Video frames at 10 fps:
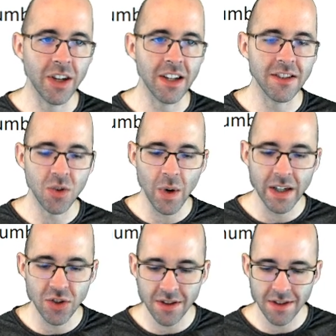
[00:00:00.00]
look at this
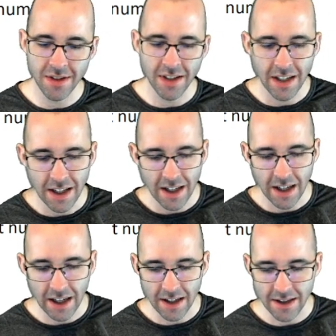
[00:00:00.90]
question,
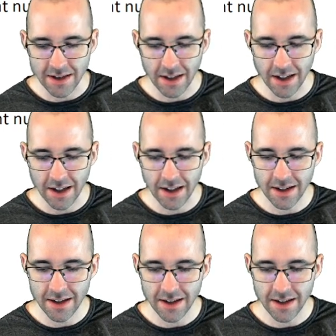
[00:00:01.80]
and uh,